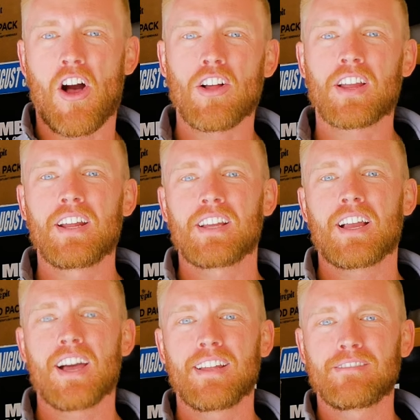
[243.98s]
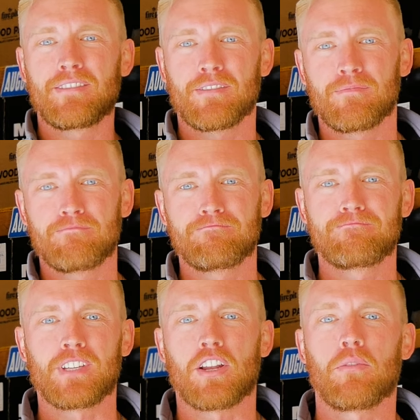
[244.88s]
all kind of got,
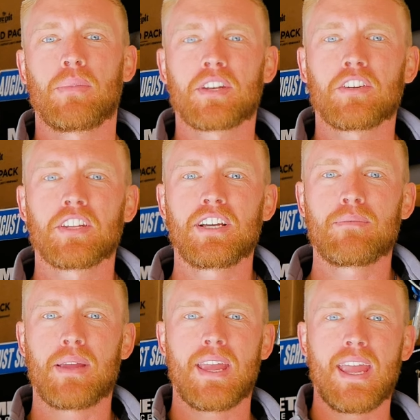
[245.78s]
you know, bundled up,